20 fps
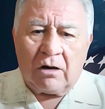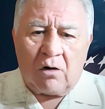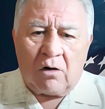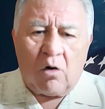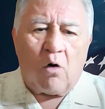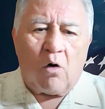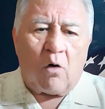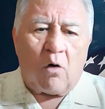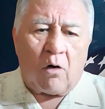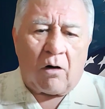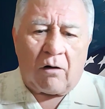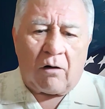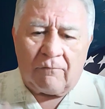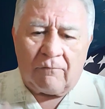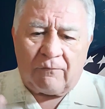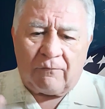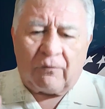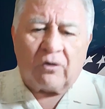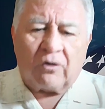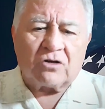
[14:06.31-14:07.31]
core
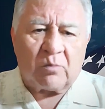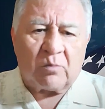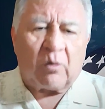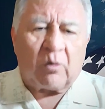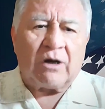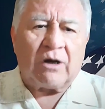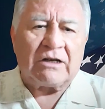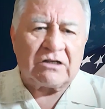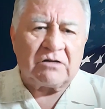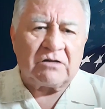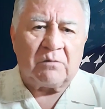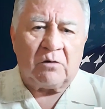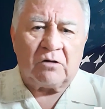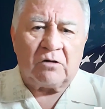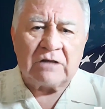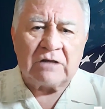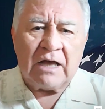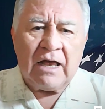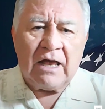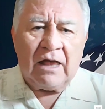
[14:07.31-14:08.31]
first
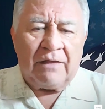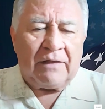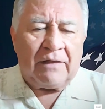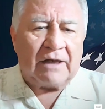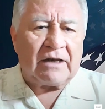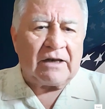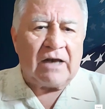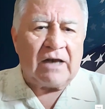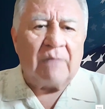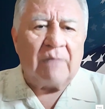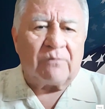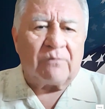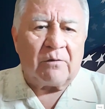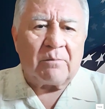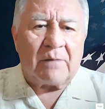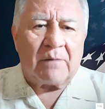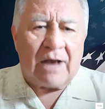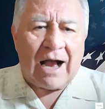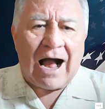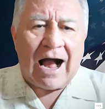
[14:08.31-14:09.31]
principles that come
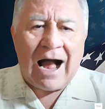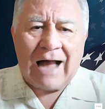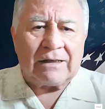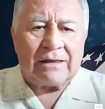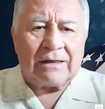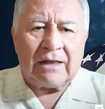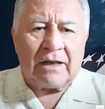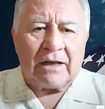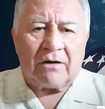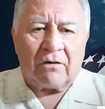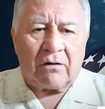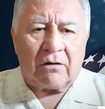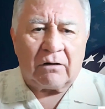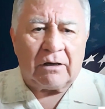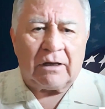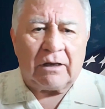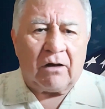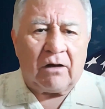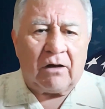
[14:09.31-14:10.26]
from God that are,